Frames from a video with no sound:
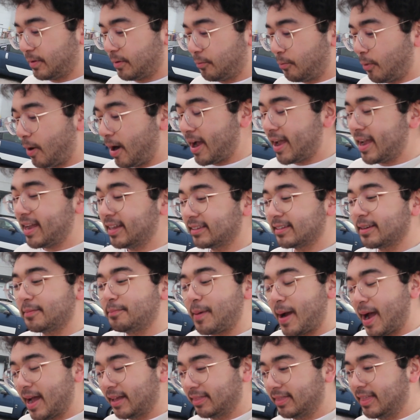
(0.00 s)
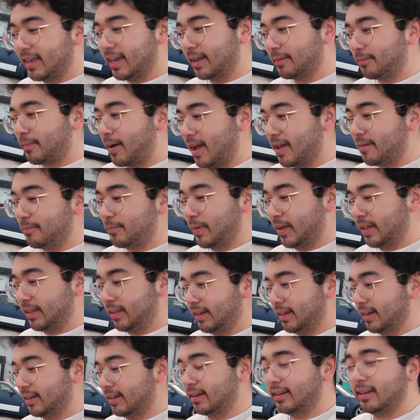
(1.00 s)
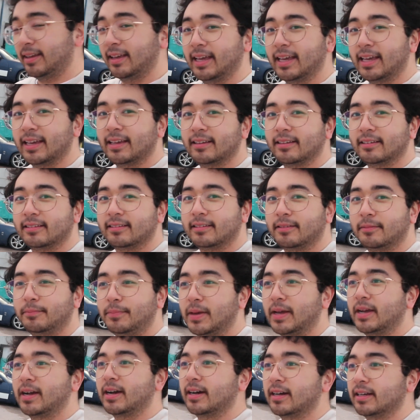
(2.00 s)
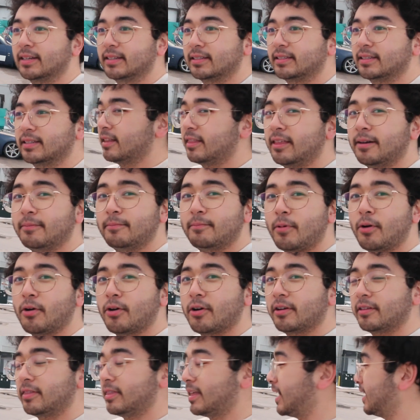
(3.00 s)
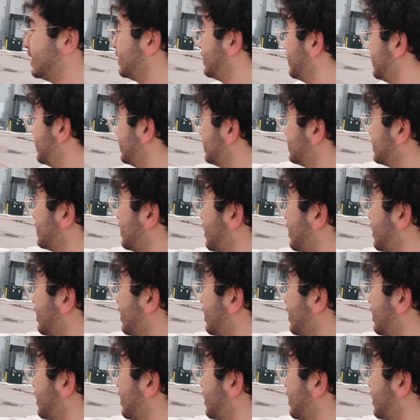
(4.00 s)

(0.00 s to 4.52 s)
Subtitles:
Why it's a bad thing in my opinion is because the more that this